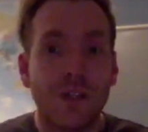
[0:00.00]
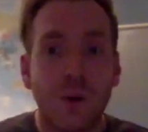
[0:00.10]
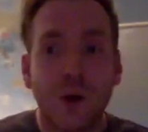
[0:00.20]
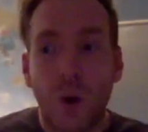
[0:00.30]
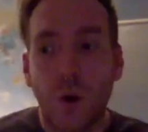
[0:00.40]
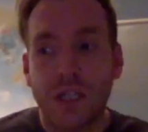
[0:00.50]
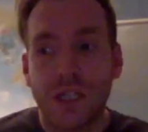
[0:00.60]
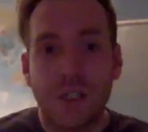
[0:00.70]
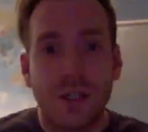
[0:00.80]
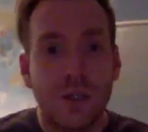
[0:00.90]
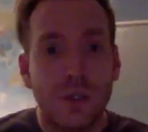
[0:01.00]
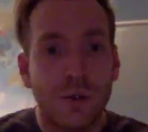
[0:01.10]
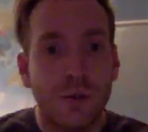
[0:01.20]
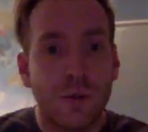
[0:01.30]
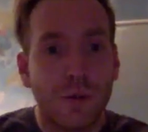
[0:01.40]
So in order
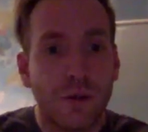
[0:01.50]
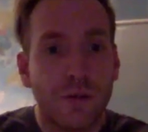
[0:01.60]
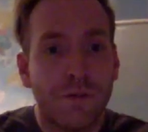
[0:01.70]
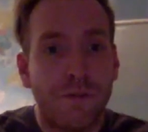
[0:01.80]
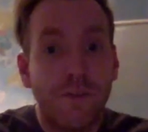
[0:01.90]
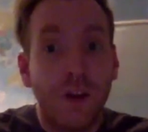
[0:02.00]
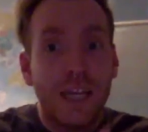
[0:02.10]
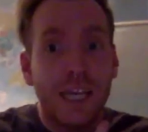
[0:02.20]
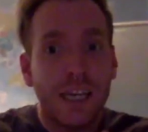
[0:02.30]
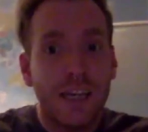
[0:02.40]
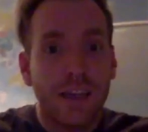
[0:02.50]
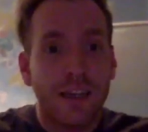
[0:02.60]
to fully